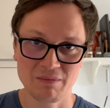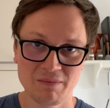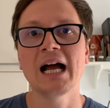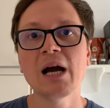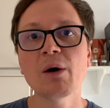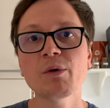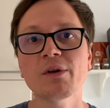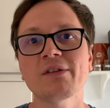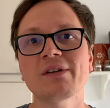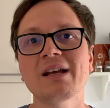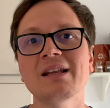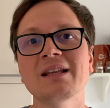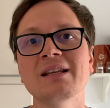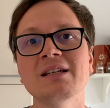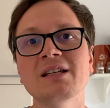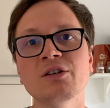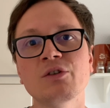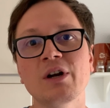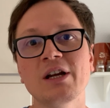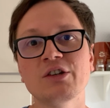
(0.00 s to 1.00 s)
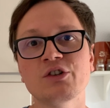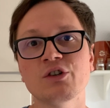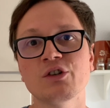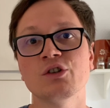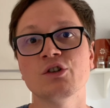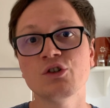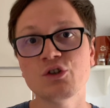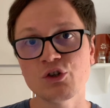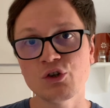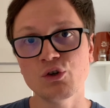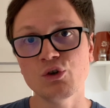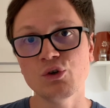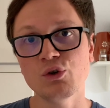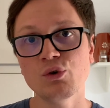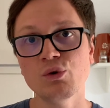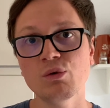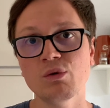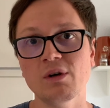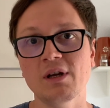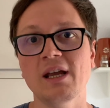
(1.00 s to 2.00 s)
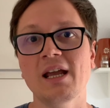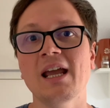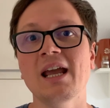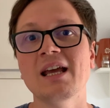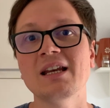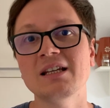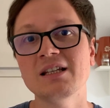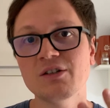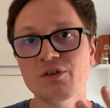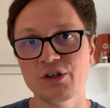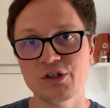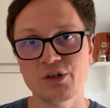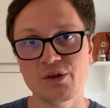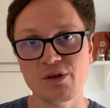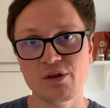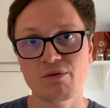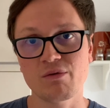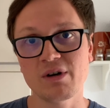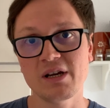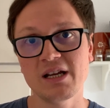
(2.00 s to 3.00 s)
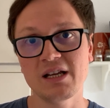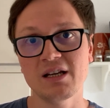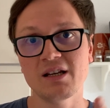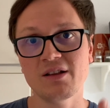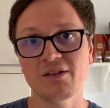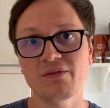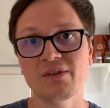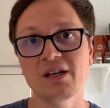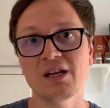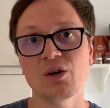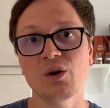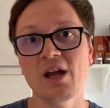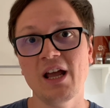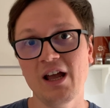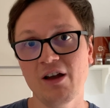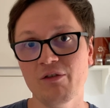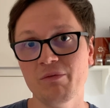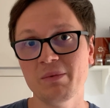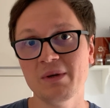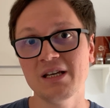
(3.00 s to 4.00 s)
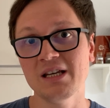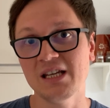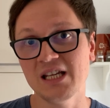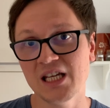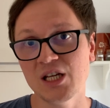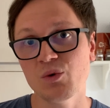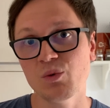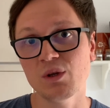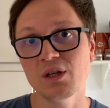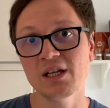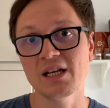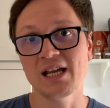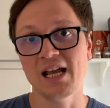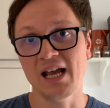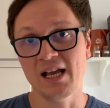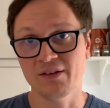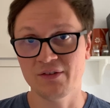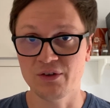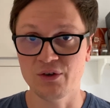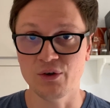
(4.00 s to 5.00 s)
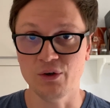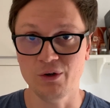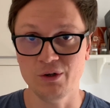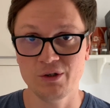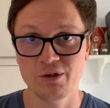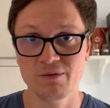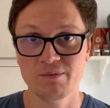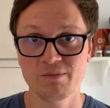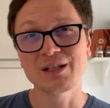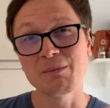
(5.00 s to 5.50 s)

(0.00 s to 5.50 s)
I would say that iteration 2 and iteration 3 in this video have been equally as good.